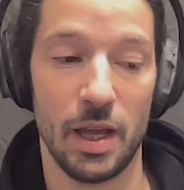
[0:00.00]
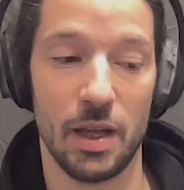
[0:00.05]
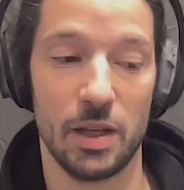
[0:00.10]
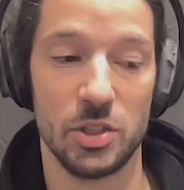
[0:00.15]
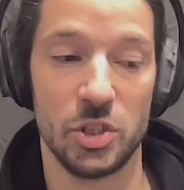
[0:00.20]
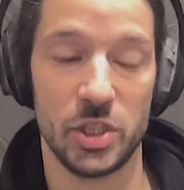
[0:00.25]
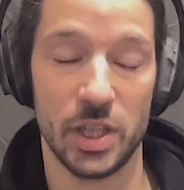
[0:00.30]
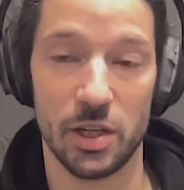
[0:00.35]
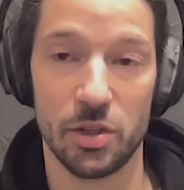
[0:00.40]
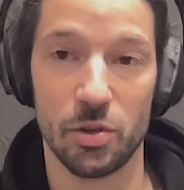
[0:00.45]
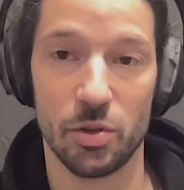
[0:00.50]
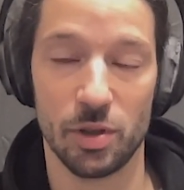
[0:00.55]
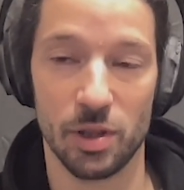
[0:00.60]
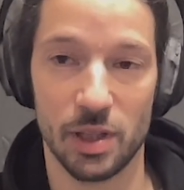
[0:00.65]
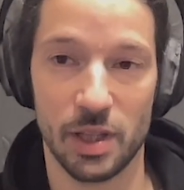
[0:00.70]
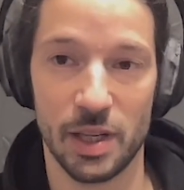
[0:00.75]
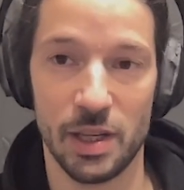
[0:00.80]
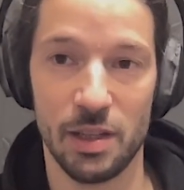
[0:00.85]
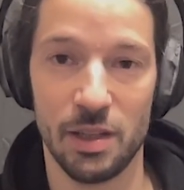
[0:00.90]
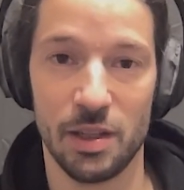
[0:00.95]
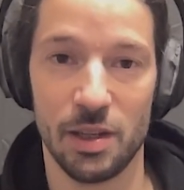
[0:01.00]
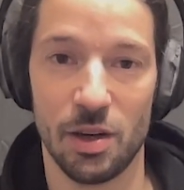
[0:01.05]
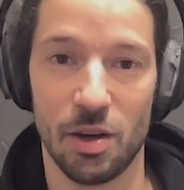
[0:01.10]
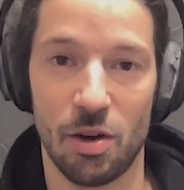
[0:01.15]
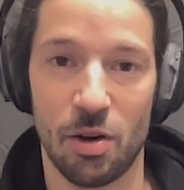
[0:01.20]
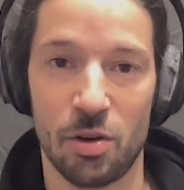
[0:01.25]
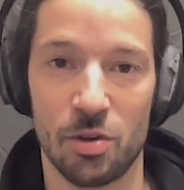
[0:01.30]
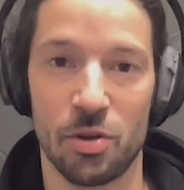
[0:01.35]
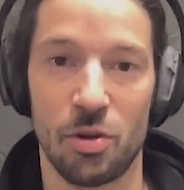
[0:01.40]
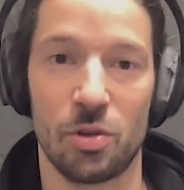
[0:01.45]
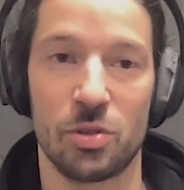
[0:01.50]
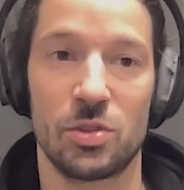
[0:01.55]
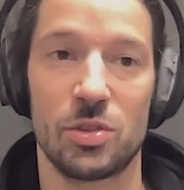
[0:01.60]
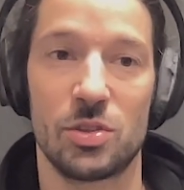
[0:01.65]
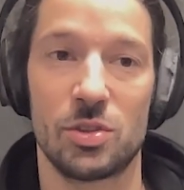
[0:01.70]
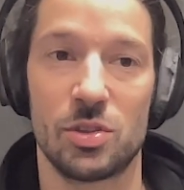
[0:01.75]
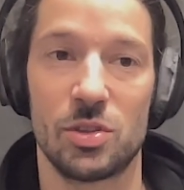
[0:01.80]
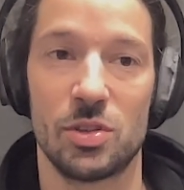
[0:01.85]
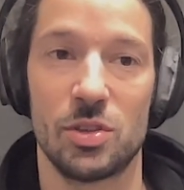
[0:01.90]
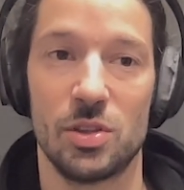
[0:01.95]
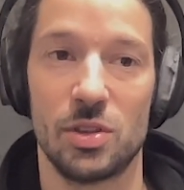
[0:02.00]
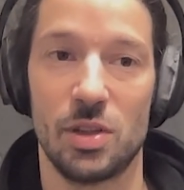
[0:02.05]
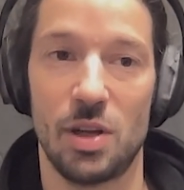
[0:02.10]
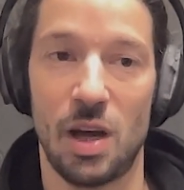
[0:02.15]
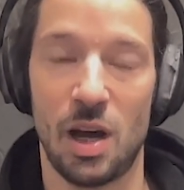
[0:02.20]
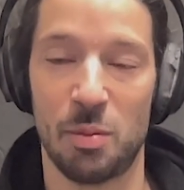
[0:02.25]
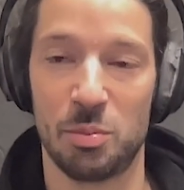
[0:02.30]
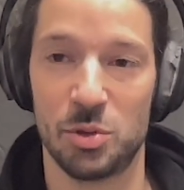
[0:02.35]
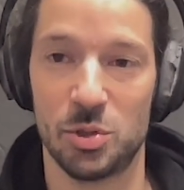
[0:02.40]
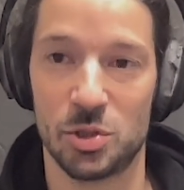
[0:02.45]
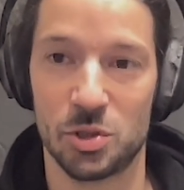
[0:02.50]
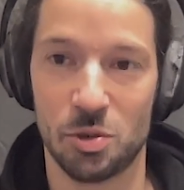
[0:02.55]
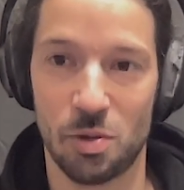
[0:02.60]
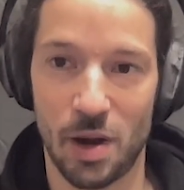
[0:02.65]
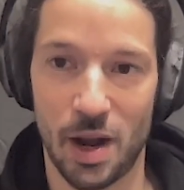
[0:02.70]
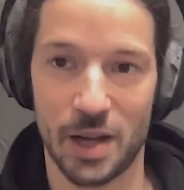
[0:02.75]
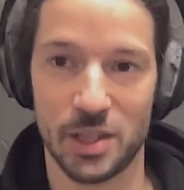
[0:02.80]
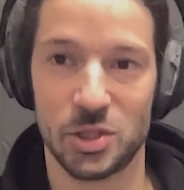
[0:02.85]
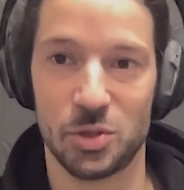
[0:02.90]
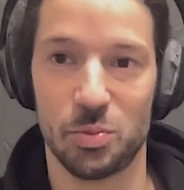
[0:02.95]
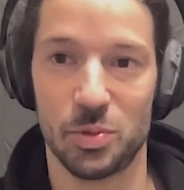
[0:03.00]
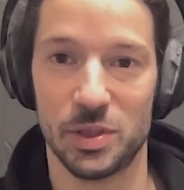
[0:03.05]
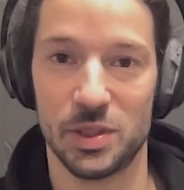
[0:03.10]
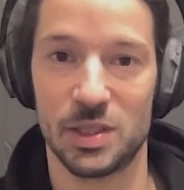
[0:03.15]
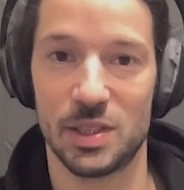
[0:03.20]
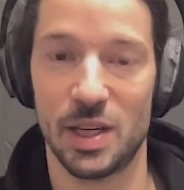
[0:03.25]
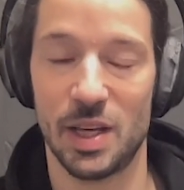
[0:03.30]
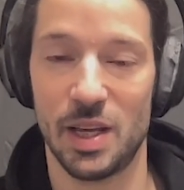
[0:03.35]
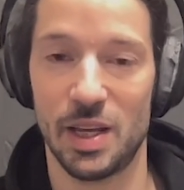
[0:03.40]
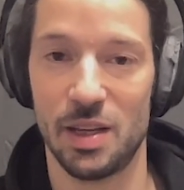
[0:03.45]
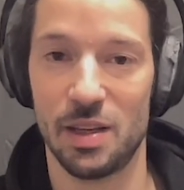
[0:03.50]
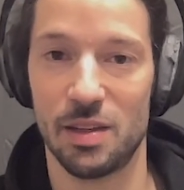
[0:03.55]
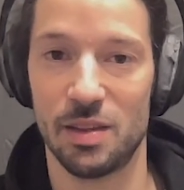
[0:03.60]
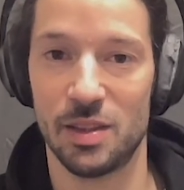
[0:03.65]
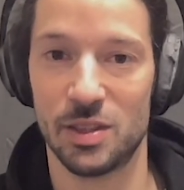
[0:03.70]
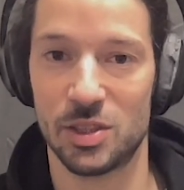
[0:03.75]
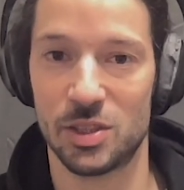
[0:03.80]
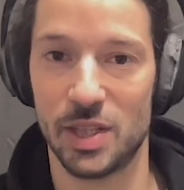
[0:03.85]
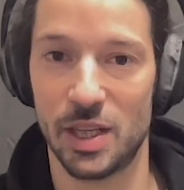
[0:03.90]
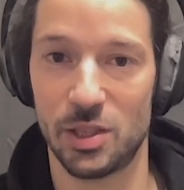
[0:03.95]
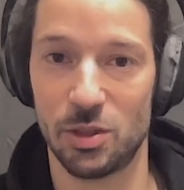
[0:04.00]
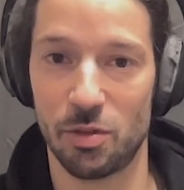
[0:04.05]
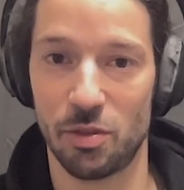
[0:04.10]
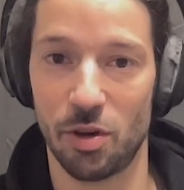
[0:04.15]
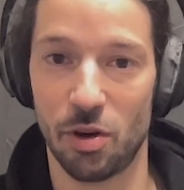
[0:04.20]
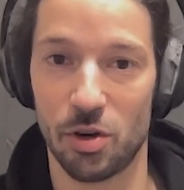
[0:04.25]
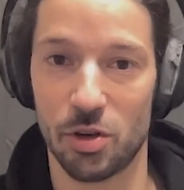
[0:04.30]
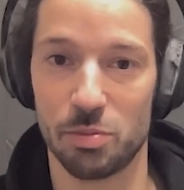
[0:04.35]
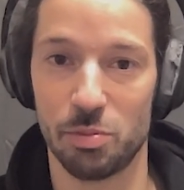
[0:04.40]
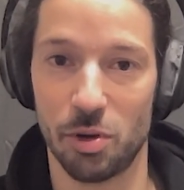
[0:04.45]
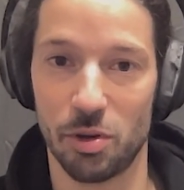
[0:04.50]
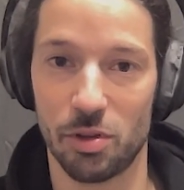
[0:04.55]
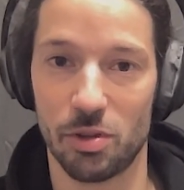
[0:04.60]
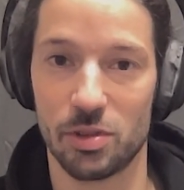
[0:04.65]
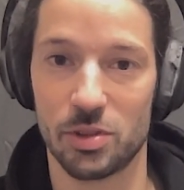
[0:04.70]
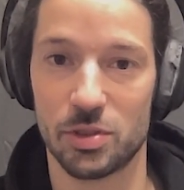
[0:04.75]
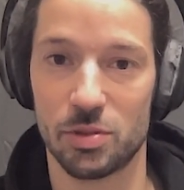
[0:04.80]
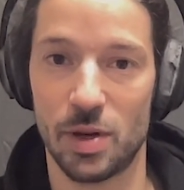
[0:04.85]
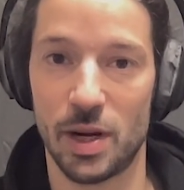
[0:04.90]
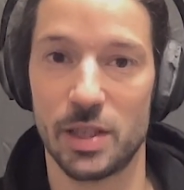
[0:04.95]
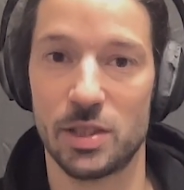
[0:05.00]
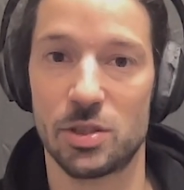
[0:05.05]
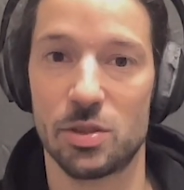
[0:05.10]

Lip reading: generally are not up to scratch with, say, the state of the art models, right?